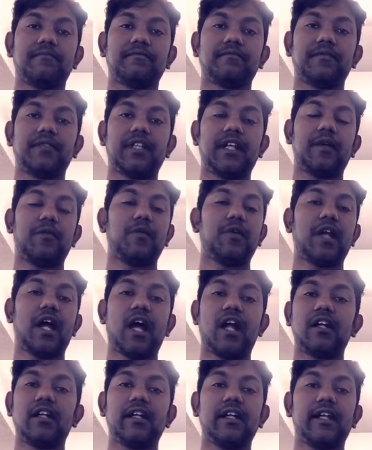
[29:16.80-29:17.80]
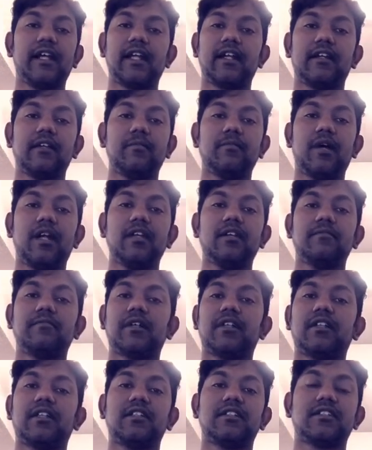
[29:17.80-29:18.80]
They would hardly get any money,
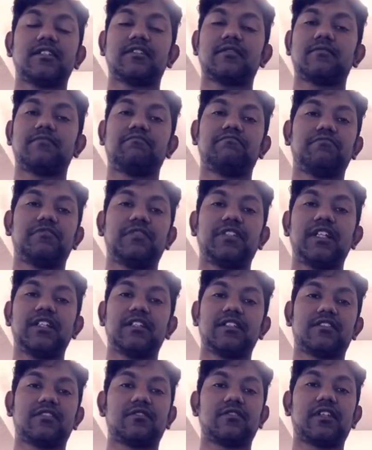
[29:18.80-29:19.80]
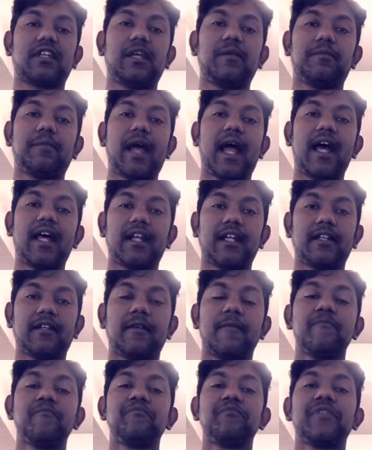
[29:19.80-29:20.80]
but they just keep at it.
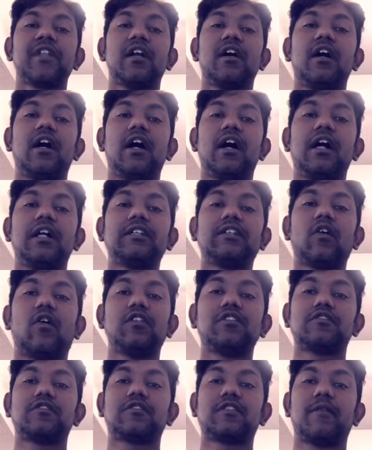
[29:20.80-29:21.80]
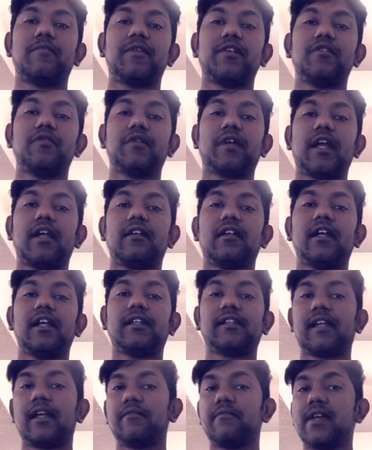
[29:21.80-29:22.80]
Also, someone
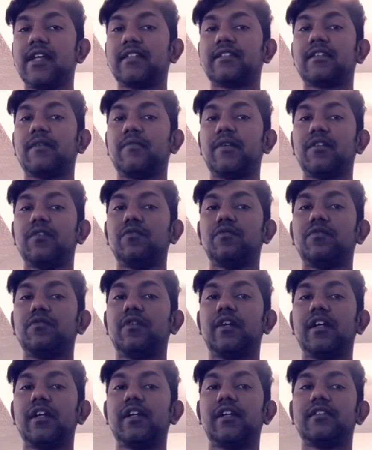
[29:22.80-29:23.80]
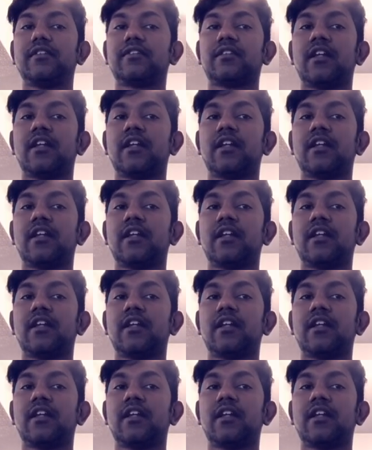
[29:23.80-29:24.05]
it can make someone who is